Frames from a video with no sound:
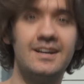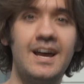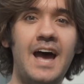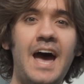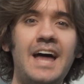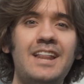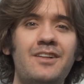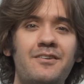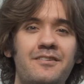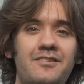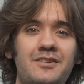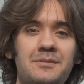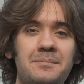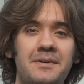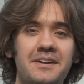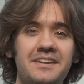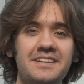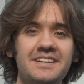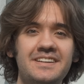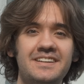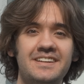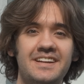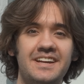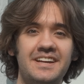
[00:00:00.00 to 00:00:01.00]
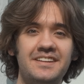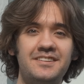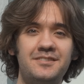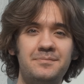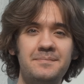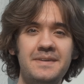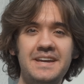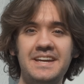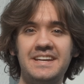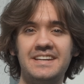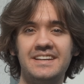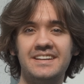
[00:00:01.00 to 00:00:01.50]
Hello everybody, it's
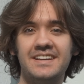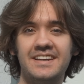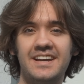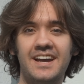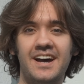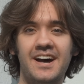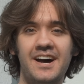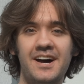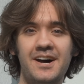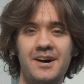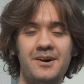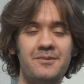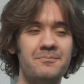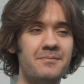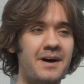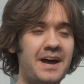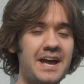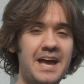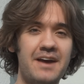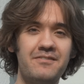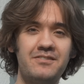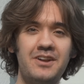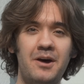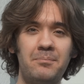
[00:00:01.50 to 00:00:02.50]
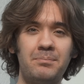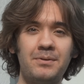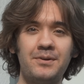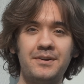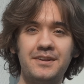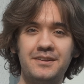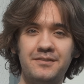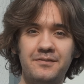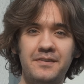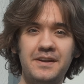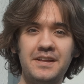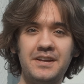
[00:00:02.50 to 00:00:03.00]
me. I haven't uploaded
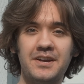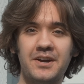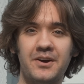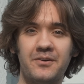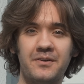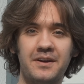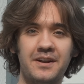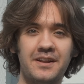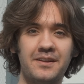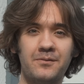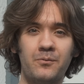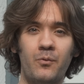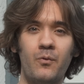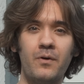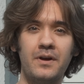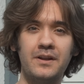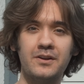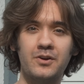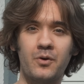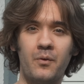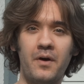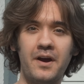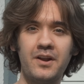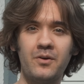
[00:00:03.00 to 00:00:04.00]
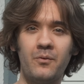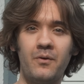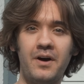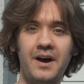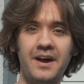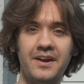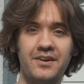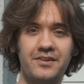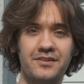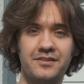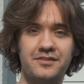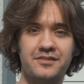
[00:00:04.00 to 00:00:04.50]
a video in quite a
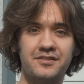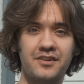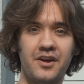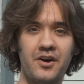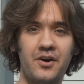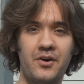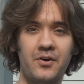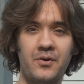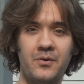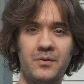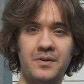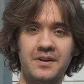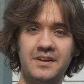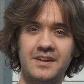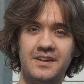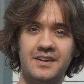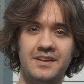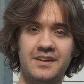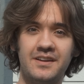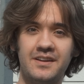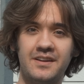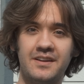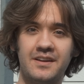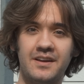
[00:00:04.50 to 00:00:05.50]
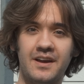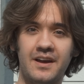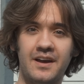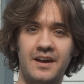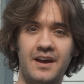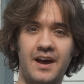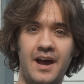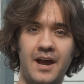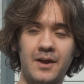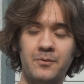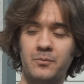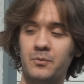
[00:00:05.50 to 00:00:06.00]
while, so
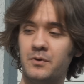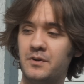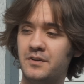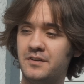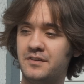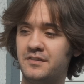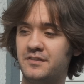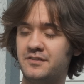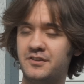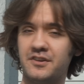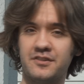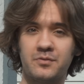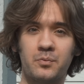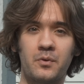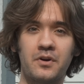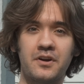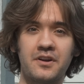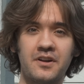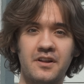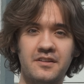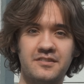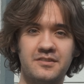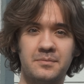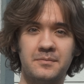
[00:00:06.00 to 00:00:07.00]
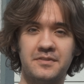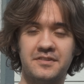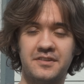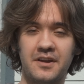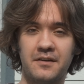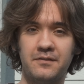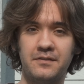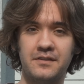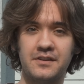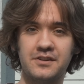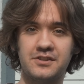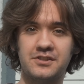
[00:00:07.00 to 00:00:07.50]
I was just working on some
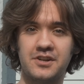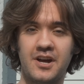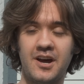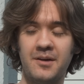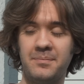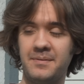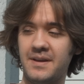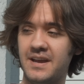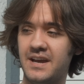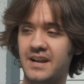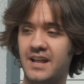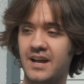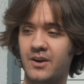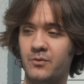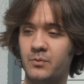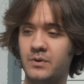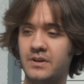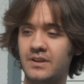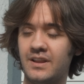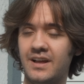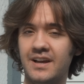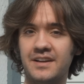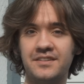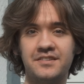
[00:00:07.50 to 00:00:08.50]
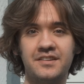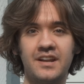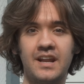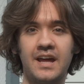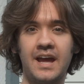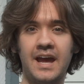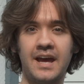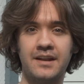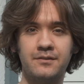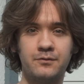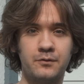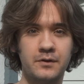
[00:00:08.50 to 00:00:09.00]
stuff in the shop and I realized that I
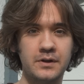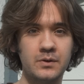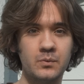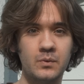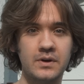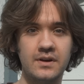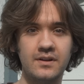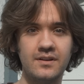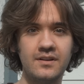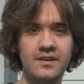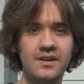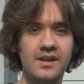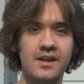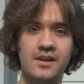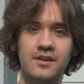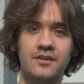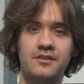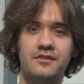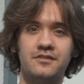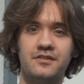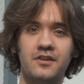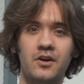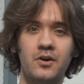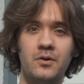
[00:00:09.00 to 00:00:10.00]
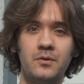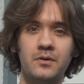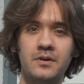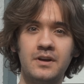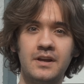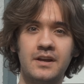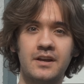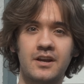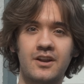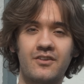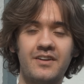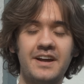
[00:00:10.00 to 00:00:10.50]
had free will. So
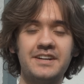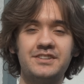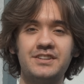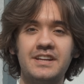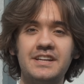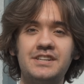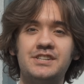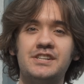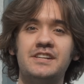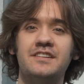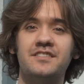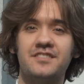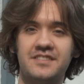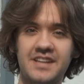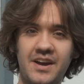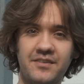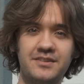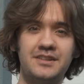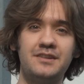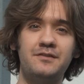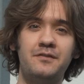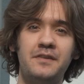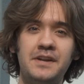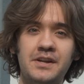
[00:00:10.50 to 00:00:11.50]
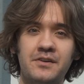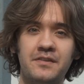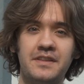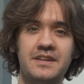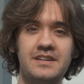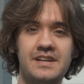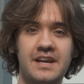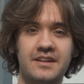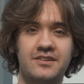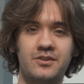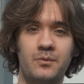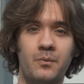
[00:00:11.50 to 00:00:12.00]
congratulations, now it's a video that you
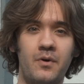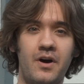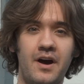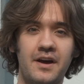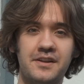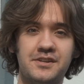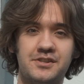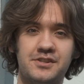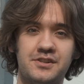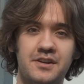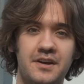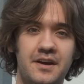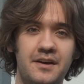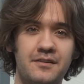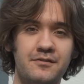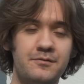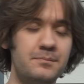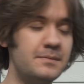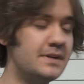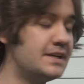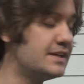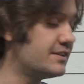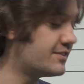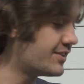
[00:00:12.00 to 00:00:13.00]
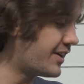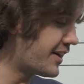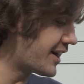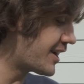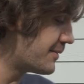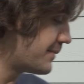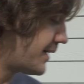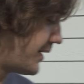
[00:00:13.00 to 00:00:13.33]
get to watch of me talking